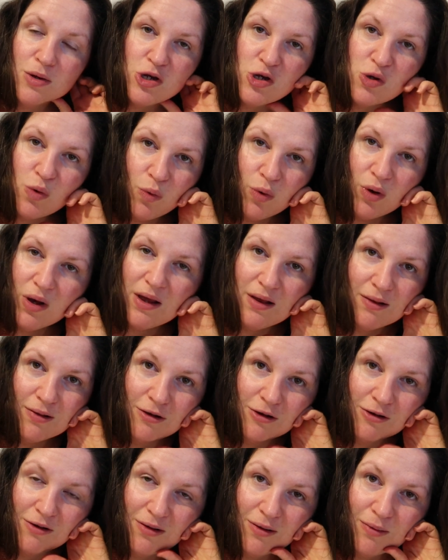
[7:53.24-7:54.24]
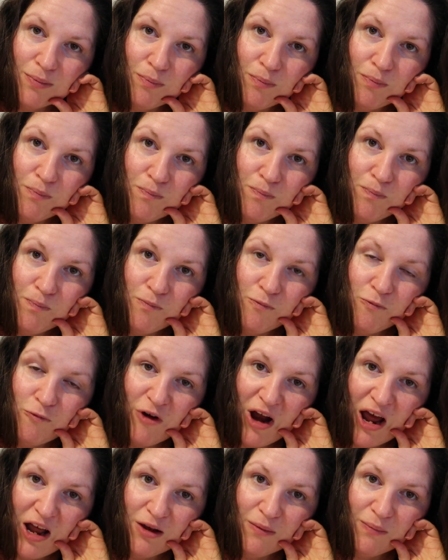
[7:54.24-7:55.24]
toys and just
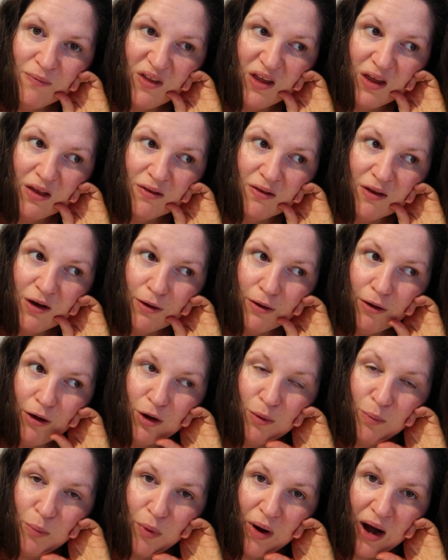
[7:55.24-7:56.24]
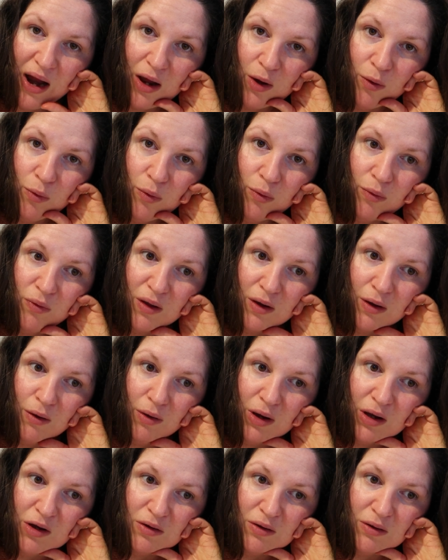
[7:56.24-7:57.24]
random things that are going to break or they're
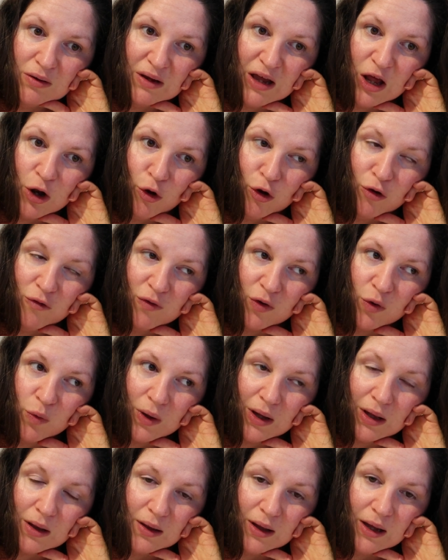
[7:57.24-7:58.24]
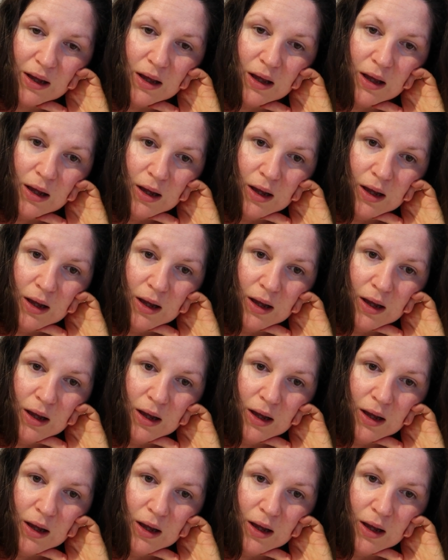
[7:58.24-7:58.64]
going to get over quickly.